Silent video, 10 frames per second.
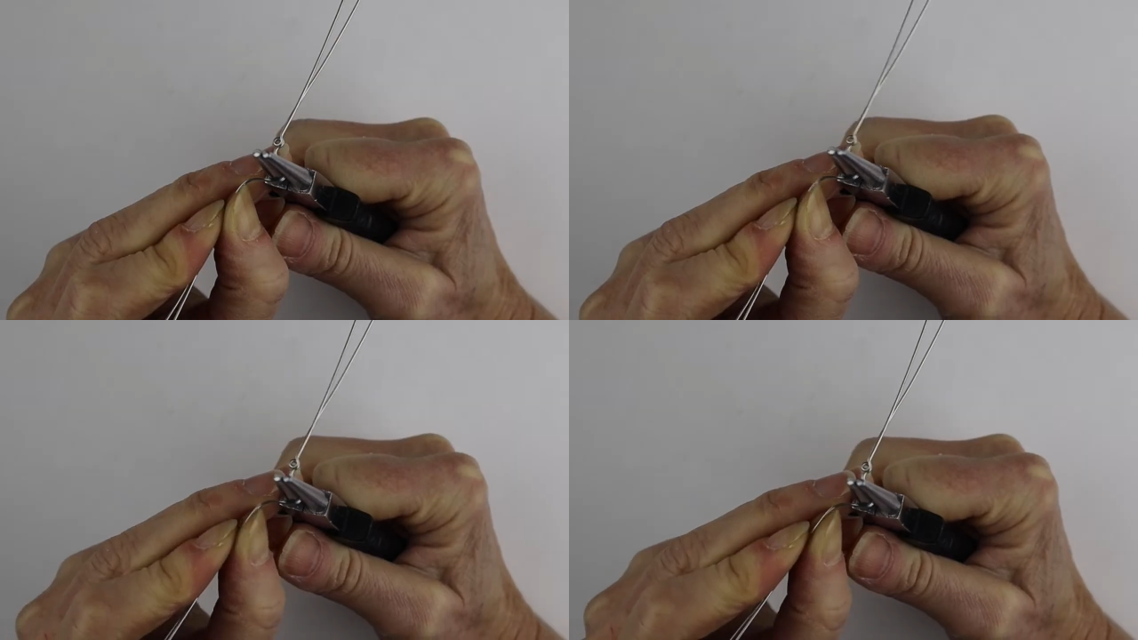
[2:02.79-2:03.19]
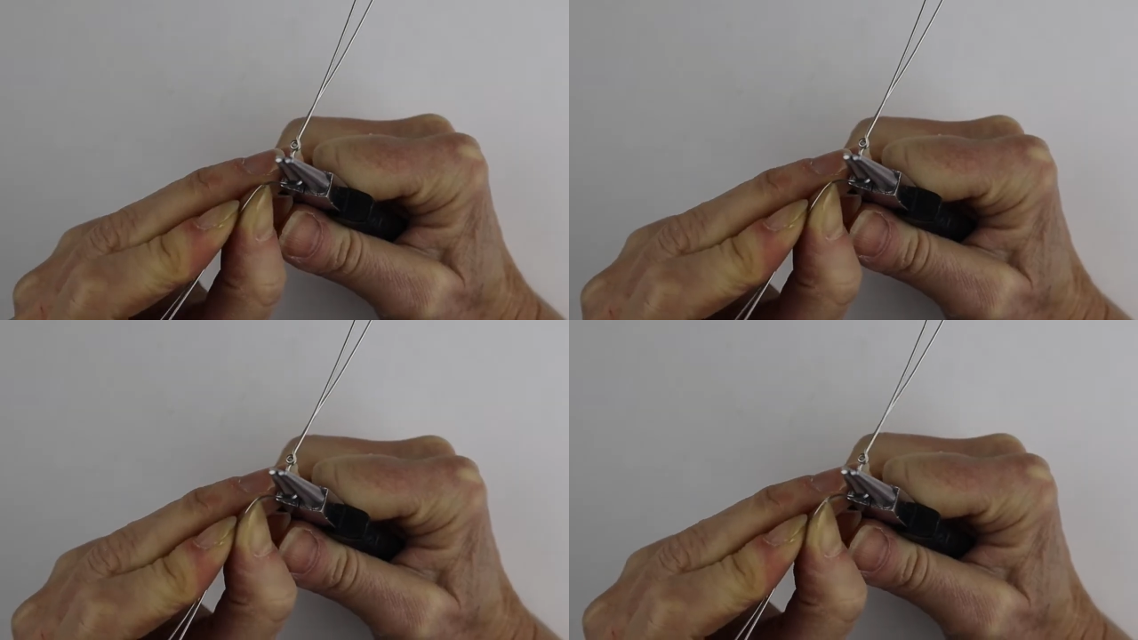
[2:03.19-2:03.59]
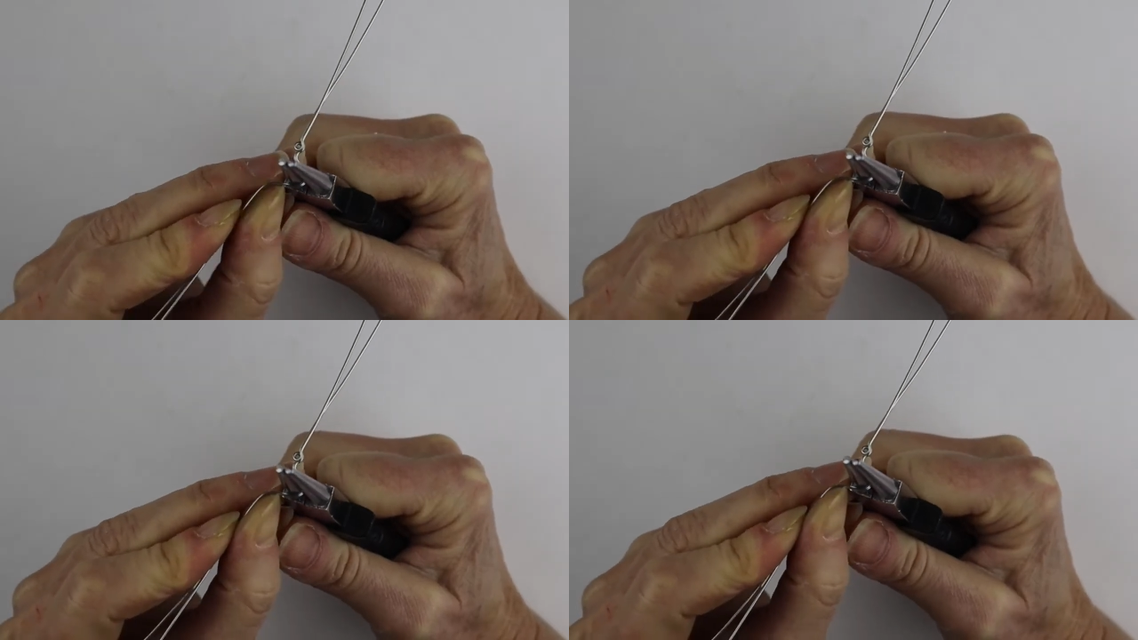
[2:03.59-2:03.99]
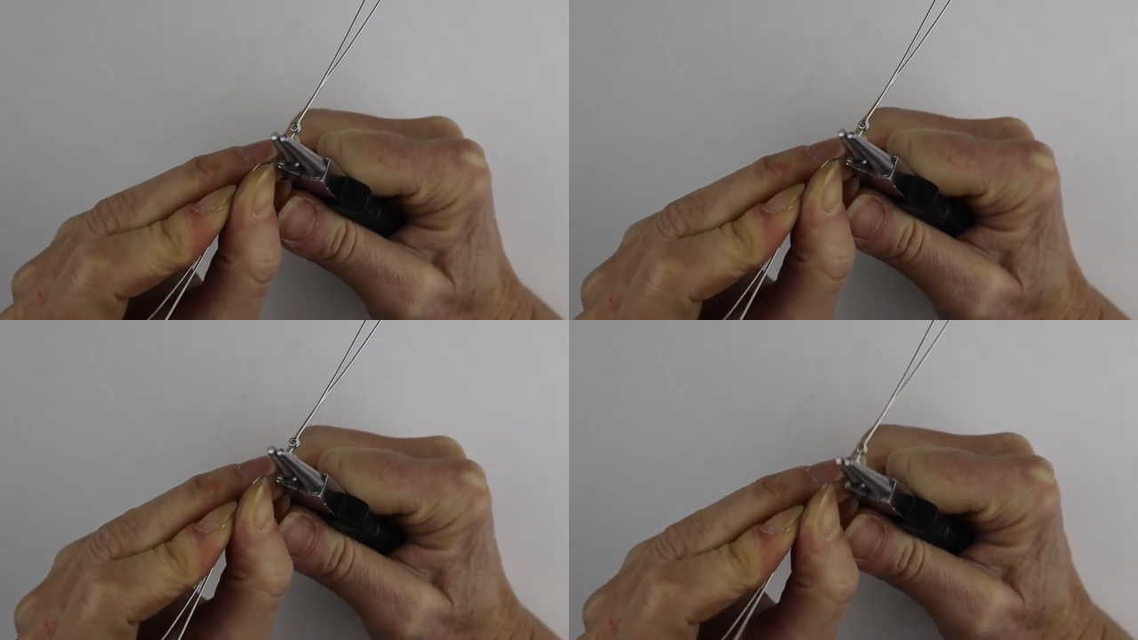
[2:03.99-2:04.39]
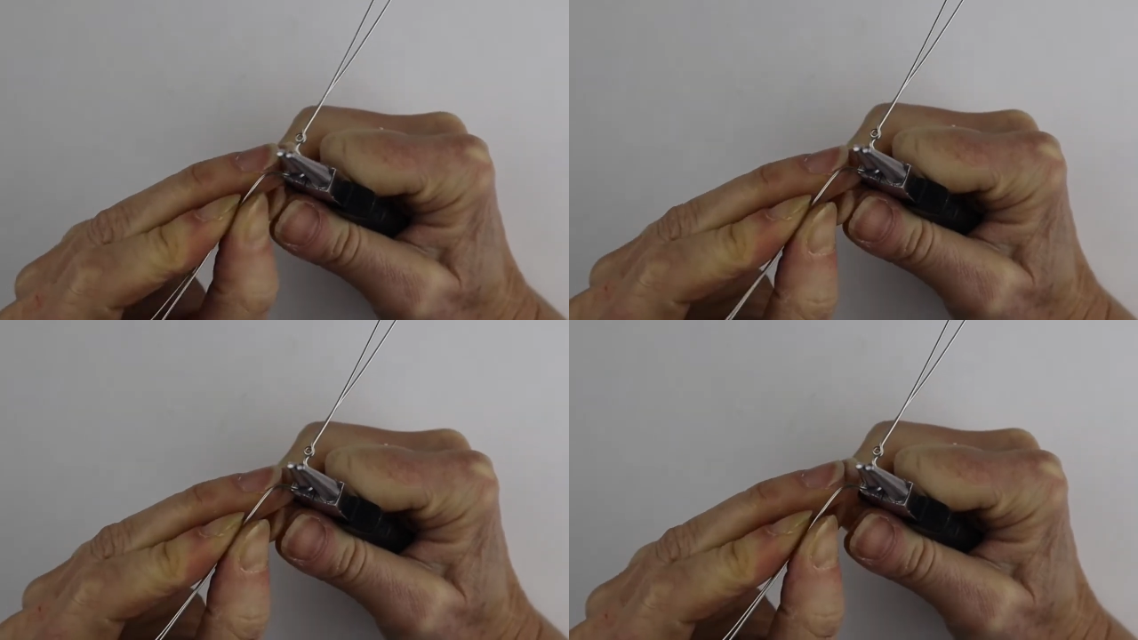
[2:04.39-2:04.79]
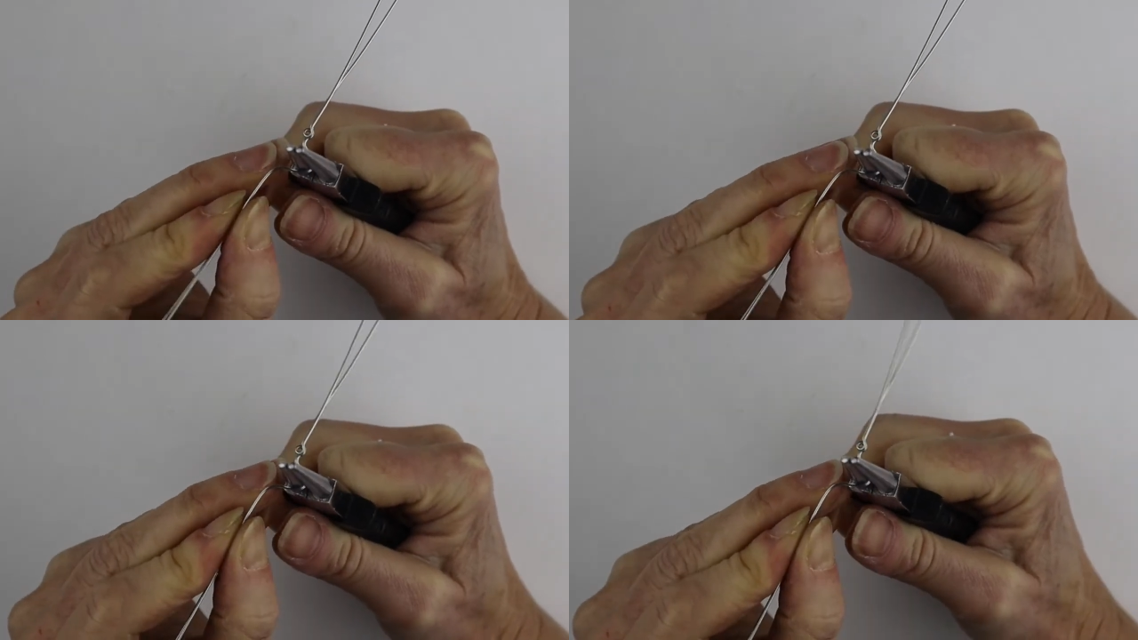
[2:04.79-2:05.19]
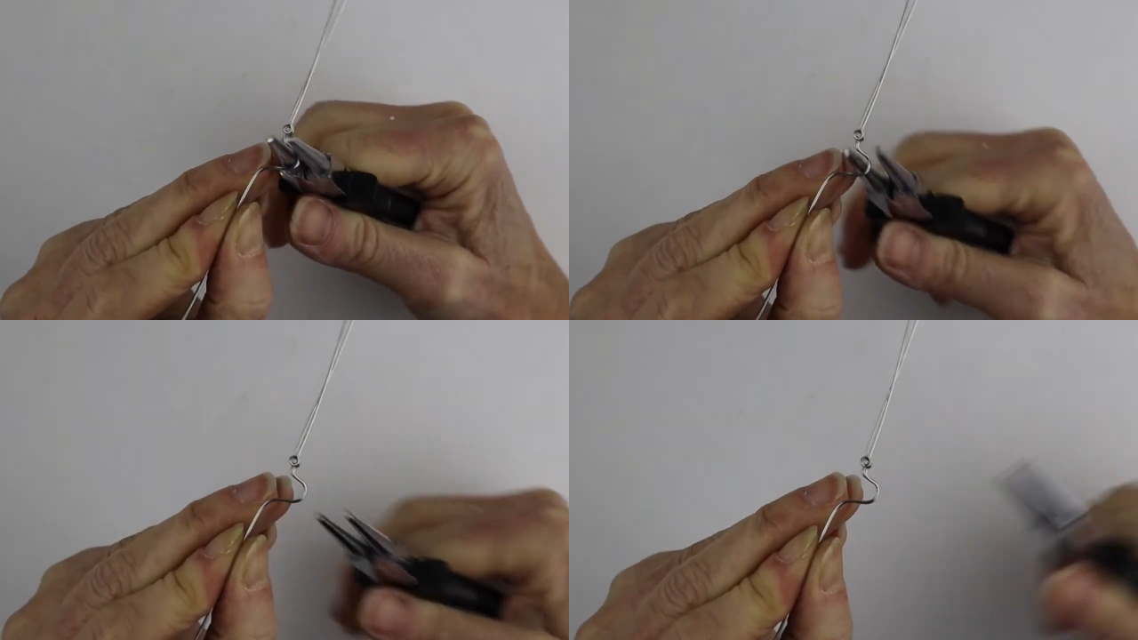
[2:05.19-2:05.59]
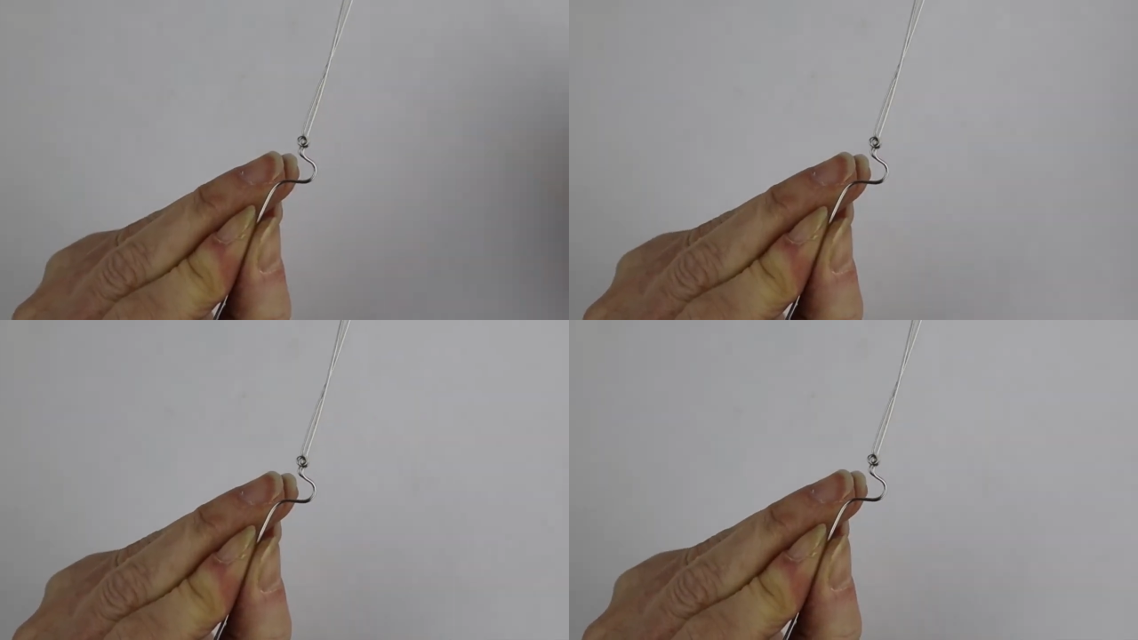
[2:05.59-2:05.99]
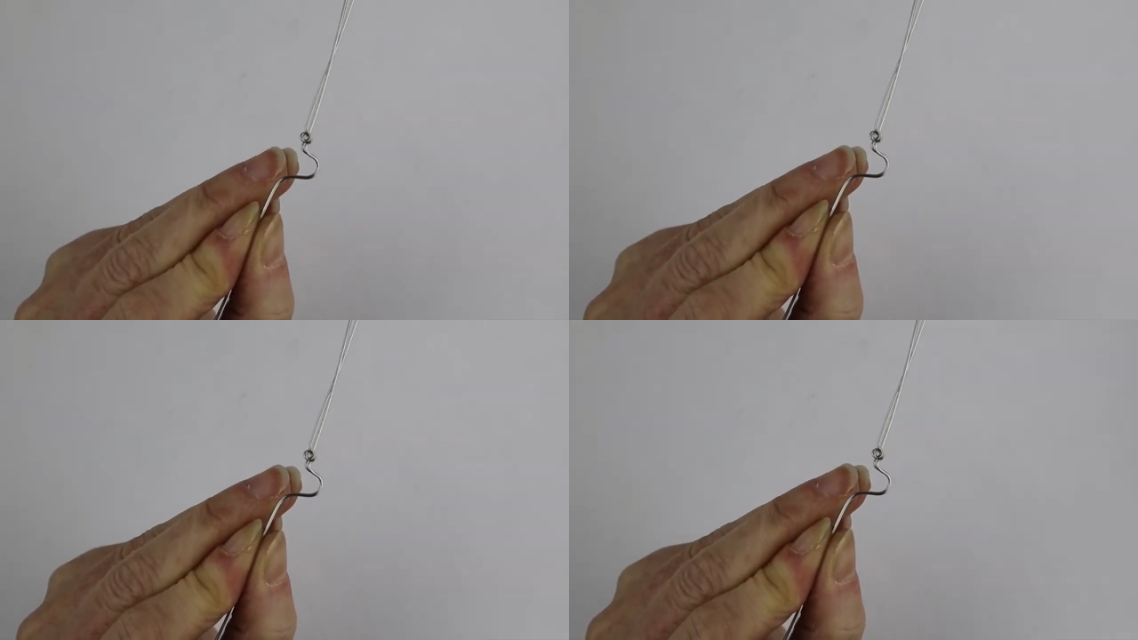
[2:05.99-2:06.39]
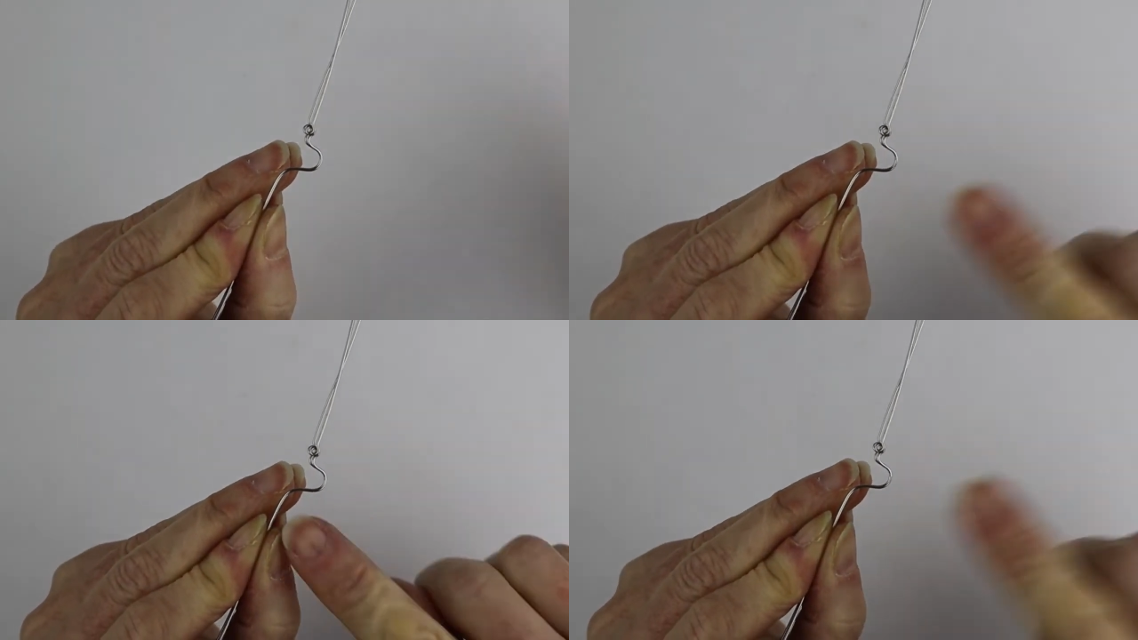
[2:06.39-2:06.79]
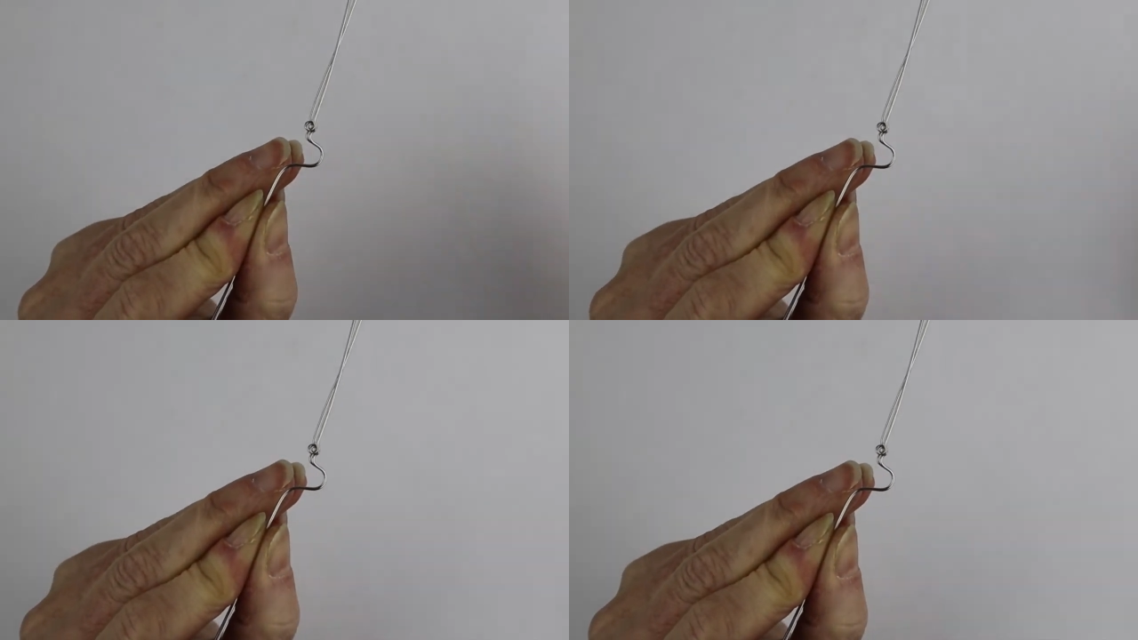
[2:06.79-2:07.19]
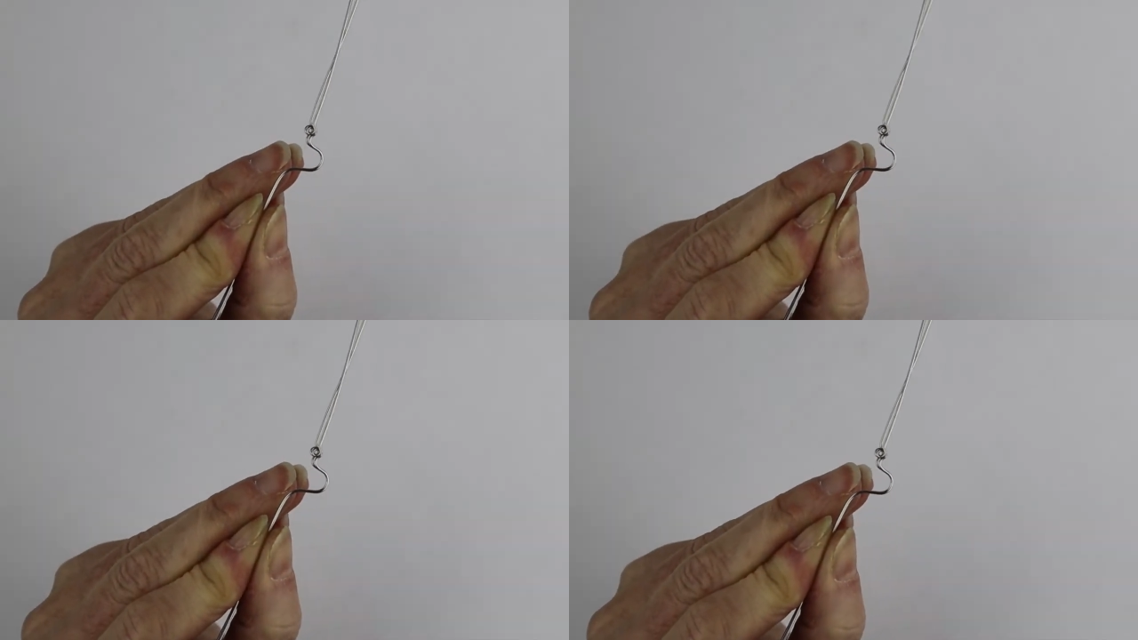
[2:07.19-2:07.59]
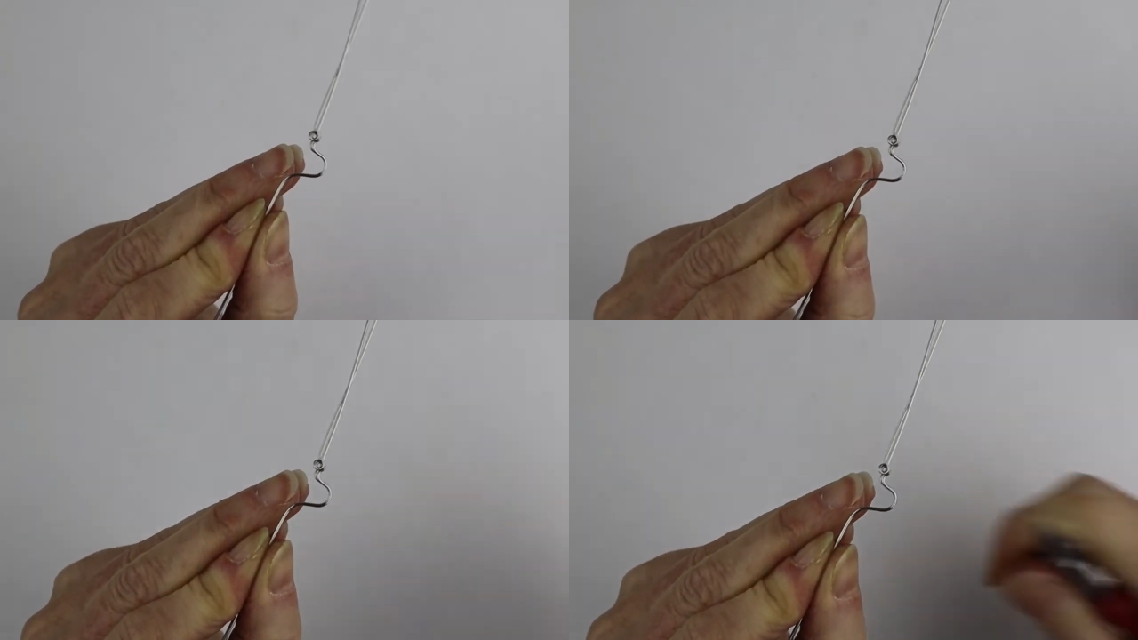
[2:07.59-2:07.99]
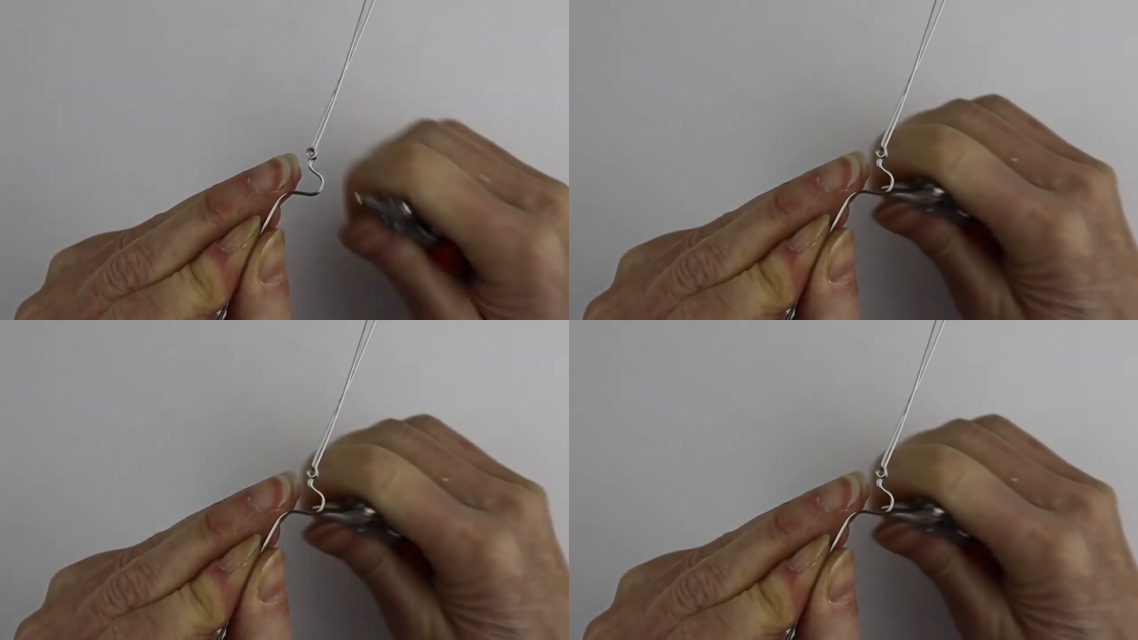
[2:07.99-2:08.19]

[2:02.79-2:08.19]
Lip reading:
[unreadable: no face in view]